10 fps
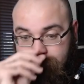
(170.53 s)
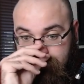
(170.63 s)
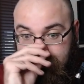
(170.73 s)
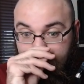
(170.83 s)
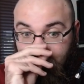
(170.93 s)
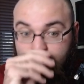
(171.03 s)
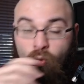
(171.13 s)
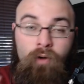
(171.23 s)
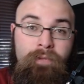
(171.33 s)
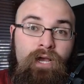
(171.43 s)
he was
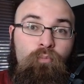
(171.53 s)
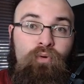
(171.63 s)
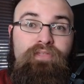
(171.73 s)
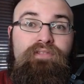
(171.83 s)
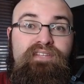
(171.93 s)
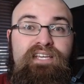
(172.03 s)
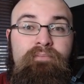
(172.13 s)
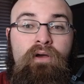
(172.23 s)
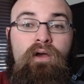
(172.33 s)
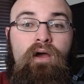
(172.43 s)
warming up with the
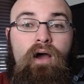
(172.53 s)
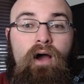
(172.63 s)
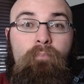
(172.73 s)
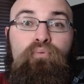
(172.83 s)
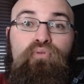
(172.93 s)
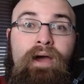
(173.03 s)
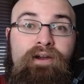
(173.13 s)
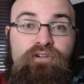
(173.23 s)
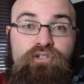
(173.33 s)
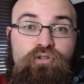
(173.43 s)
team
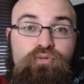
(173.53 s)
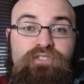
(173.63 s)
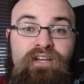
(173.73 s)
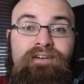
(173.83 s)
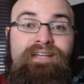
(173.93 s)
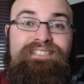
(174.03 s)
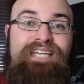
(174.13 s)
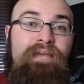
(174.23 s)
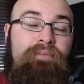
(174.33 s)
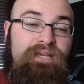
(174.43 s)
prior to Sunday's
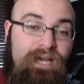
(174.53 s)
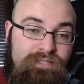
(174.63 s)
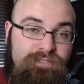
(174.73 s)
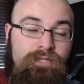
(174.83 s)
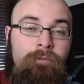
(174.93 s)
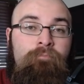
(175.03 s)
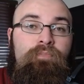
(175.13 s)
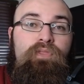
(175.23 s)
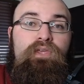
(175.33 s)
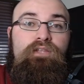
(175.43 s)
game against
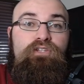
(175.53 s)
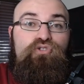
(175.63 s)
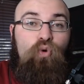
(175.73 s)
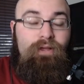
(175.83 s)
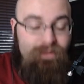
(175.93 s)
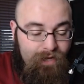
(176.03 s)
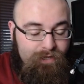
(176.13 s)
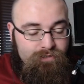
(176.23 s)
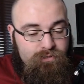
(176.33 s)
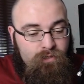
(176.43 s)
the Detroit
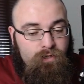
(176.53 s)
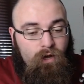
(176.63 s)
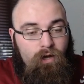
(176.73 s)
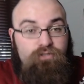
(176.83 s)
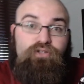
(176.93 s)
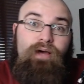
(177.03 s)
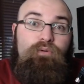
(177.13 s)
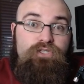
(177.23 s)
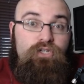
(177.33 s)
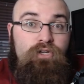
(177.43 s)
Lions. So that
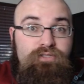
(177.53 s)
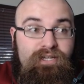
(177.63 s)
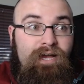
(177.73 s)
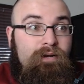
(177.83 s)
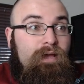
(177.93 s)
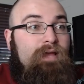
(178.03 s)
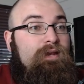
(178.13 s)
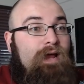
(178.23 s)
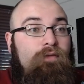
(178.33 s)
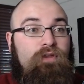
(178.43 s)
was a good sign.
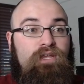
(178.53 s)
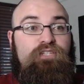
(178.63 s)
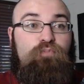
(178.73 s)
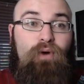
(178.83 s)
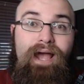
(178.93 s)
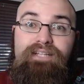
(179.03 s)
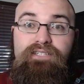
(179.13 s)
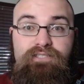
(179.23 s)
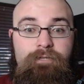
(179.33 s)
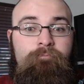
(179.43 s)
And now that he's
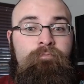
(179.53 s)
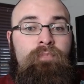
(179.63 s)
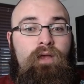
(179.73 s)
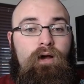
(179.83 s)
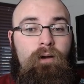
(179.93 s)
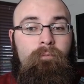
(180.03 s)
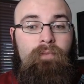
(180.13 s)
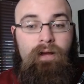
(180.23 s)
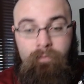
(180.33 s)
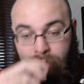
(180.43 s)
practicing,
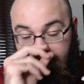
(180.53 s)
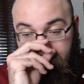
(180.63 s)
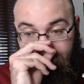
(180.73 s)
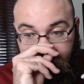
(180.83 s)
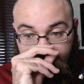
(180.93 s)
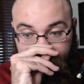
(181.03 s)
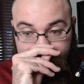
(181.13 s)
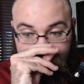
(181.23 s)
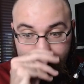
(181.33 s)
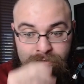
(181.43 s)
I'm not sure
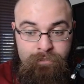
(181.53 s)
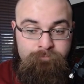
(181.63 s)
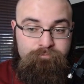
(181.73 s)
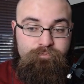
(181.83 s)
exactly